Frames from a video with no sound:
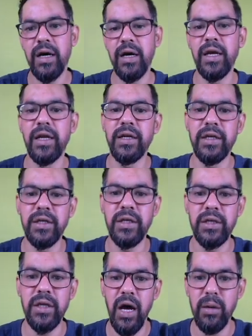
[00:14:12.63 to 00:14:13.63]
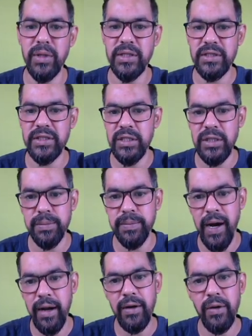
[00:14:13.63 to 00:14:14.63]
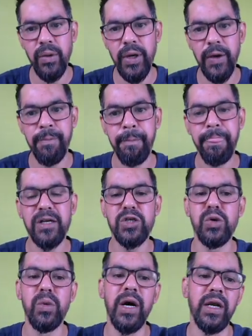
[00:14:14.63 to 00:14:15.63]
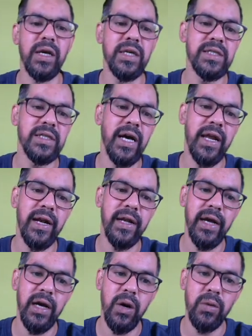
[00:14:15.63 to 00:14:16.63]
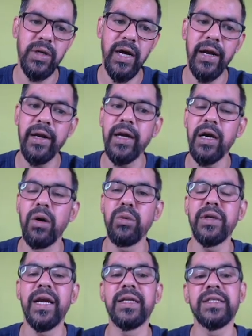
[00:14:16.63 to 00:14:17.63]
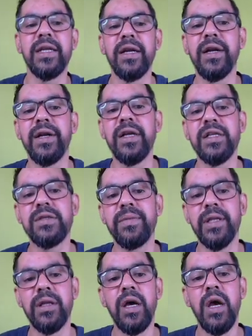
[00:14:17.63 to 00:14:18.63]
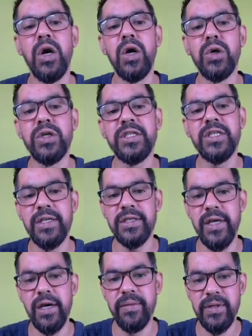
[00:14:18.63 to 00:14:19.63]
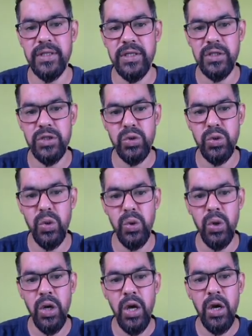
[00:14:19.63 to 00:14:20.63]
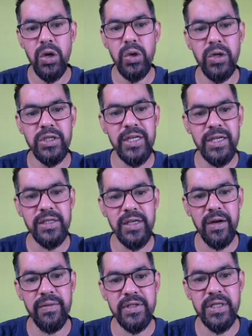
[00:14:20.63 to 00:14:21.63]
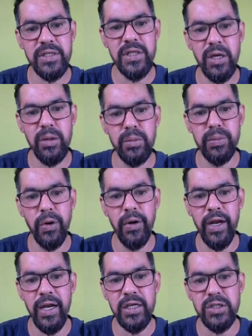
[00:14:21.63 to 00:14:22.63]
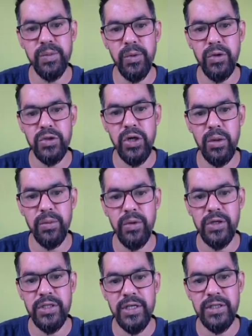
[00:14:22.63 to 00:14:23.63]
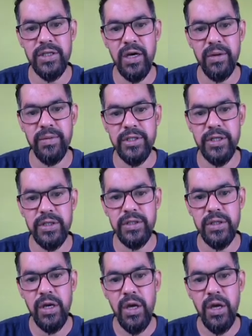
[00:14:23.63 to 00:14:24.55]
in among three part. Okay, so one is current account that generally deals with goods and services. So goods and services, the import and exports of goods and services